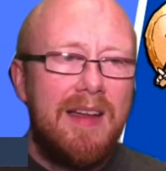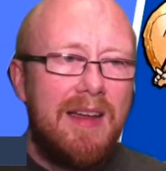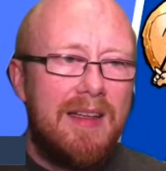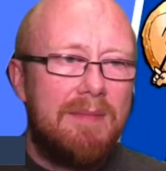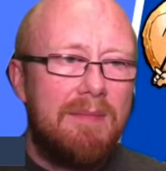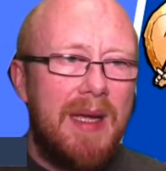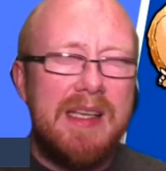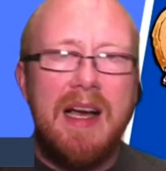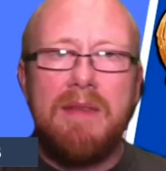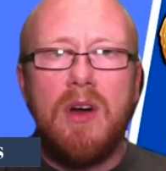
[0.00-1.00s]
it means I
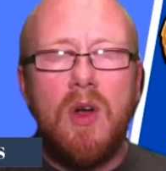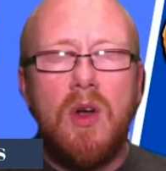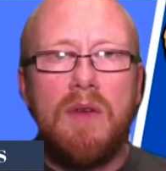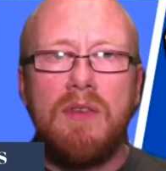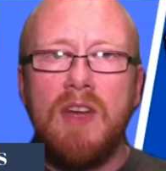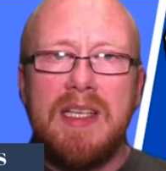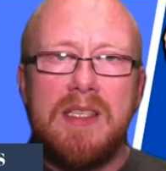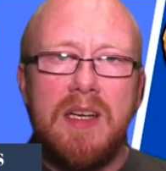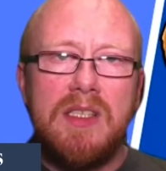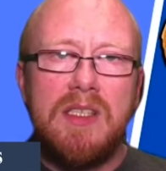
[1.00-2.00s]
haven't got to go off and
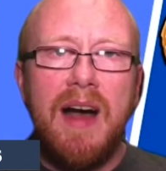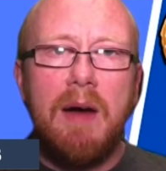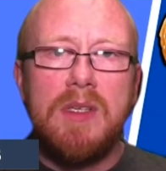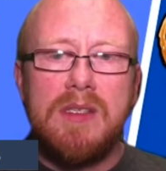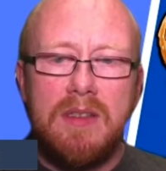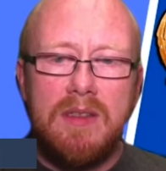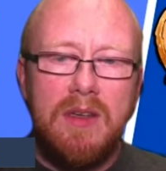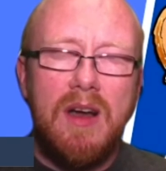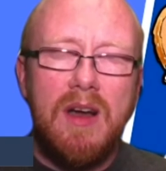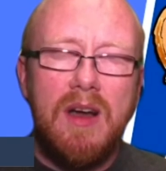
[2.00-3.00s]
research for hours to
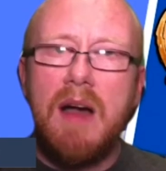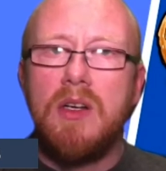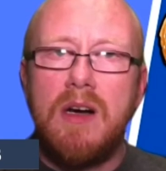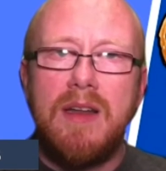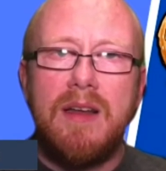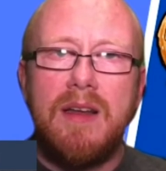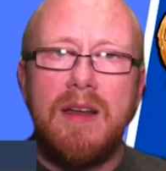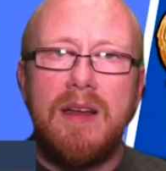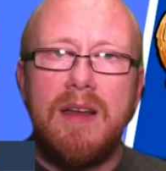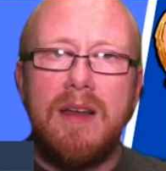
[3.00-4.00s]
knock out an article.
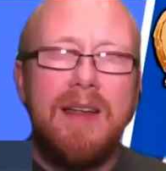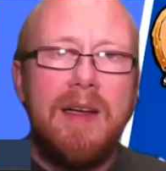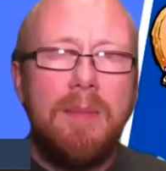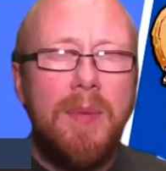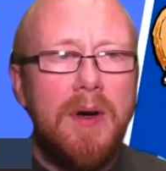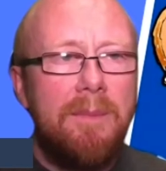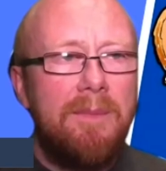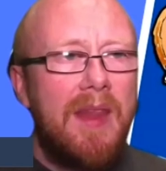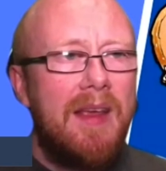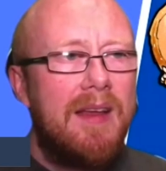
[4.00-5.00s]
But
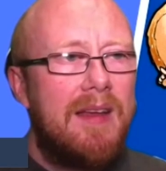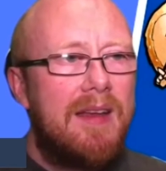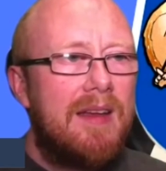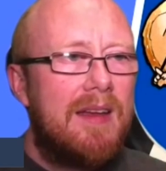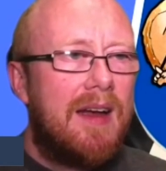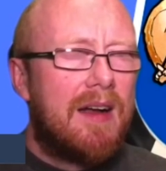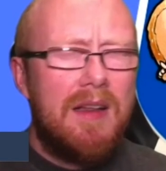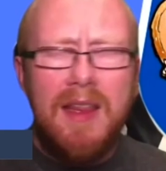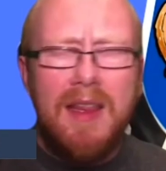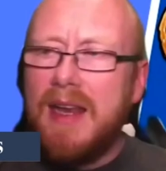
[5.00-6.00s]
I can't
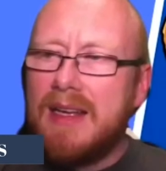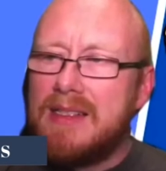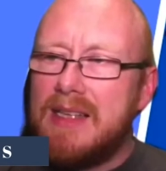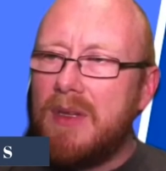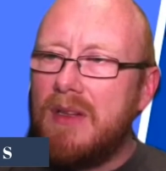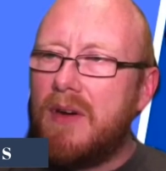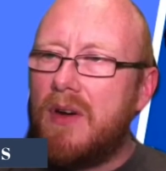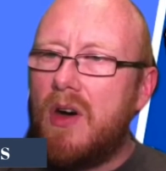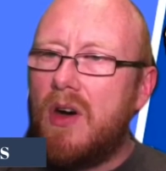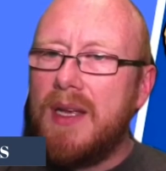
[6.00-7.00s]
think of an example of a
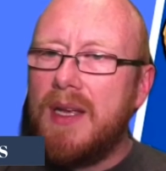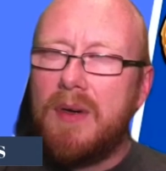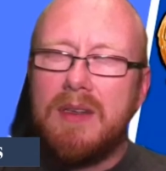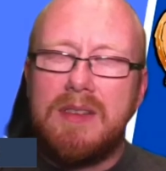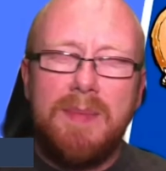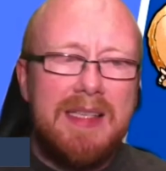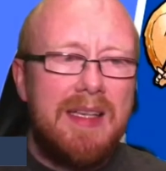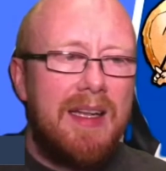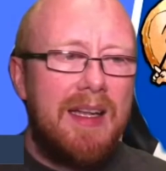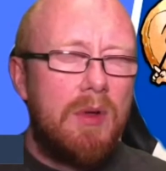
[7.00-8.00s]
hobby, but it's
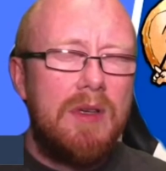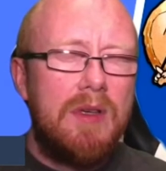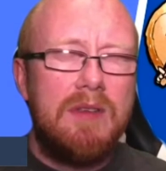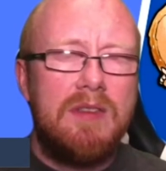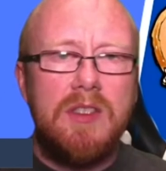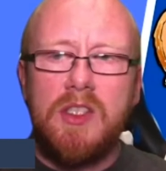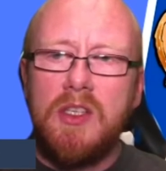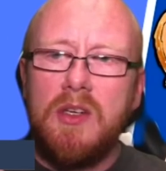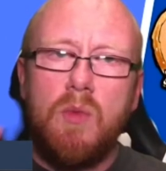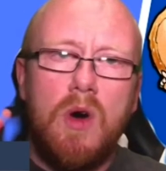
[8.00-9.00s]
basically I wouldn't
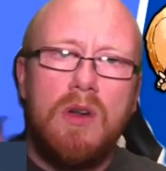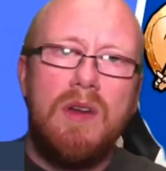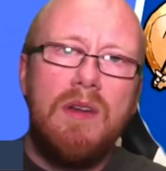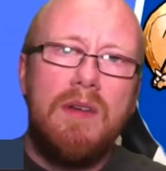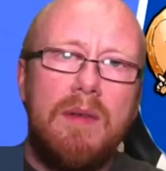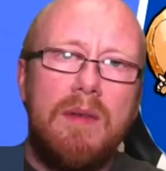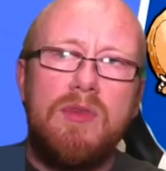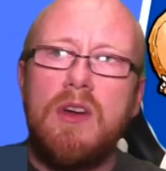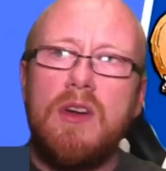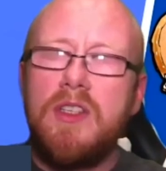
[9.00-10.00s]
choose one
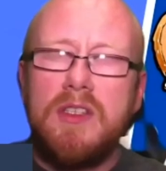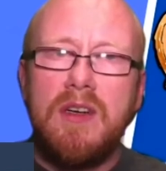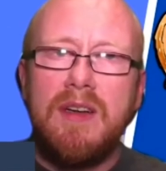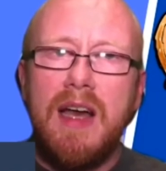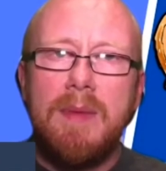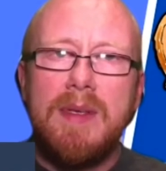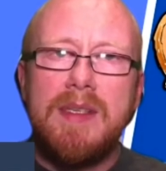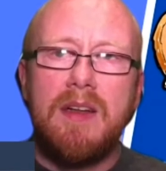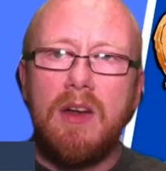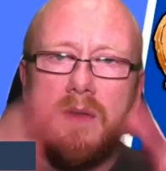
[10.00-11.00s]
product on Amazon
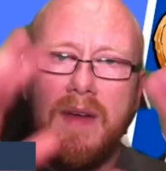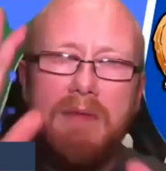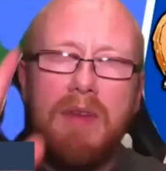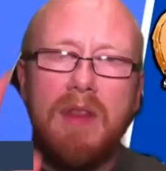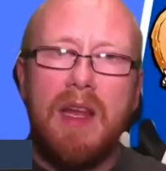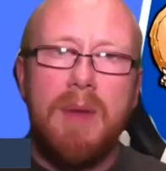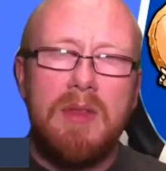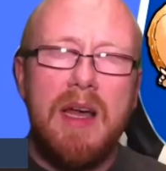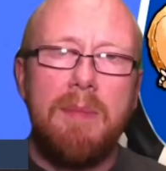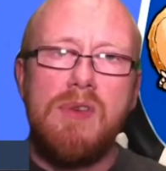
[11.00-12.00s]
and cover everything of
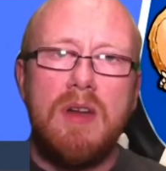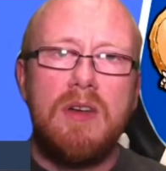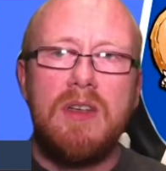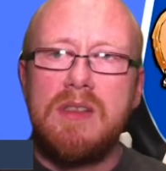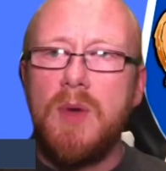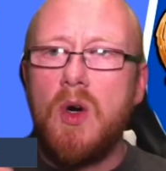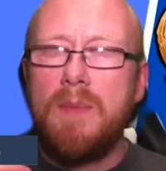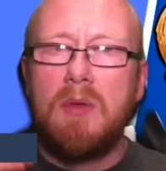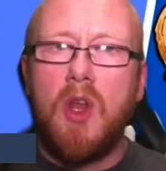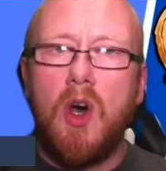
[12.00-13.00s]
that product. It's more
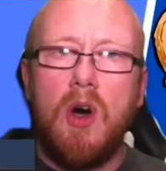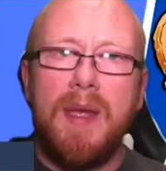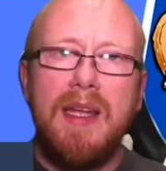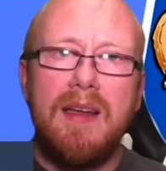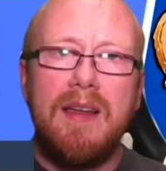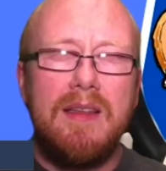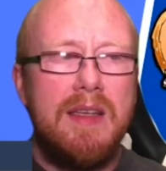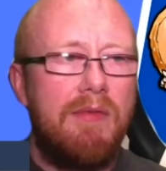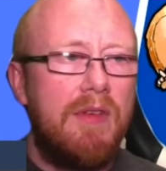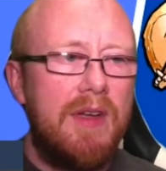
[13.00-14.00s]
about the hobby and the
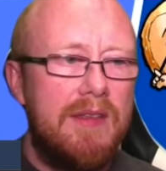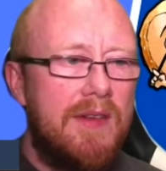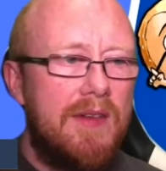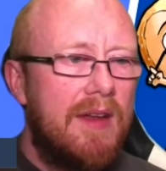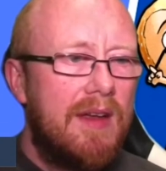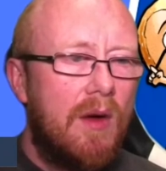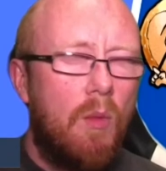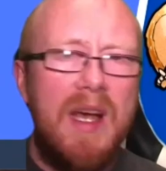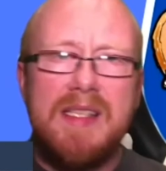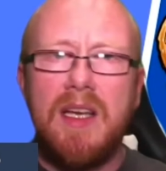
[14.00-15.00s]
different
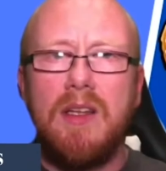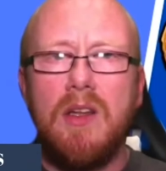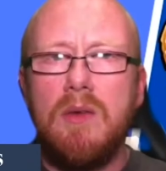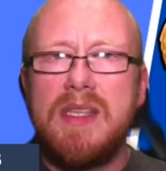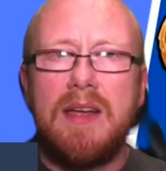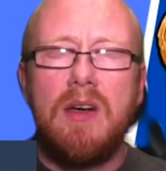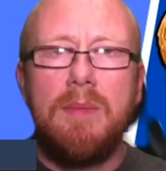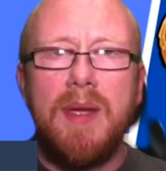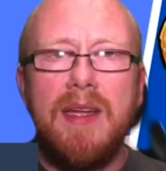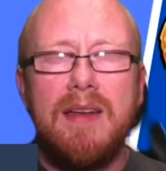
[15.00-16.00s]
ways you can use that
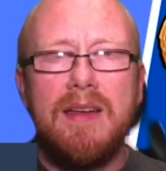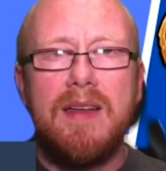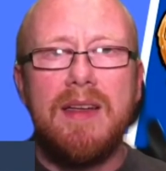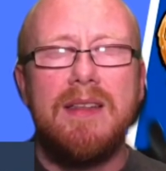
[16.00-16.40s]
hobby and